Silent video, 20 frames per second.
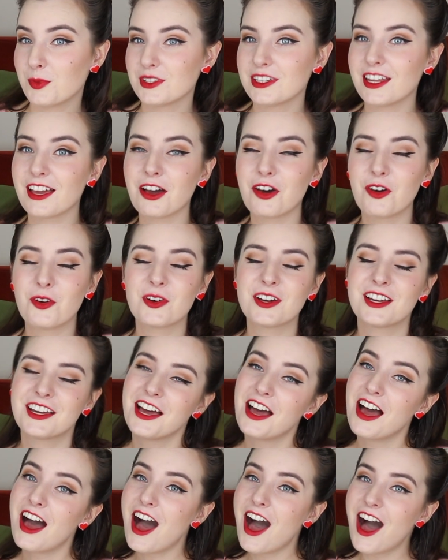Now,
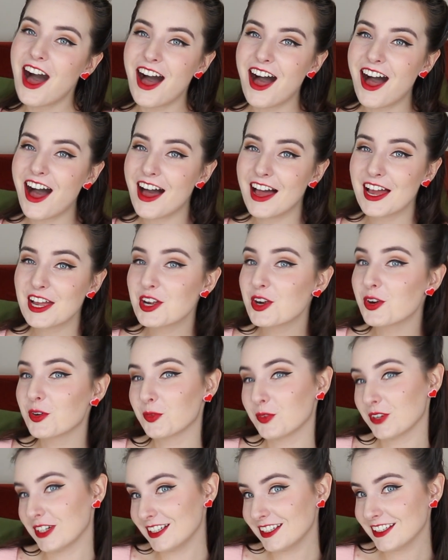I
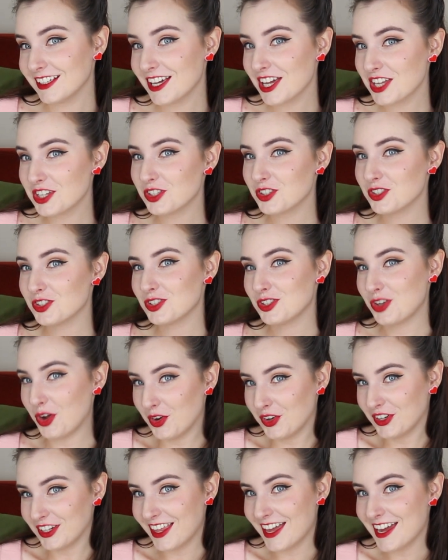really
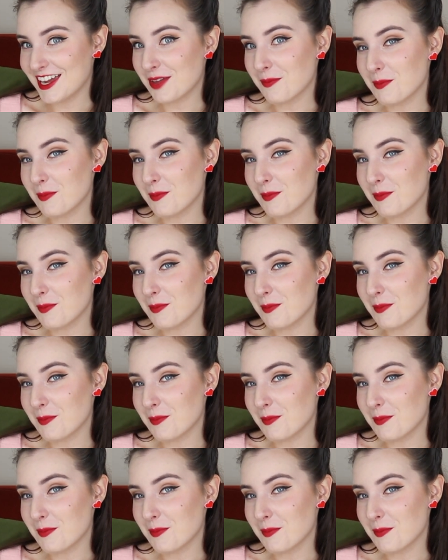don't like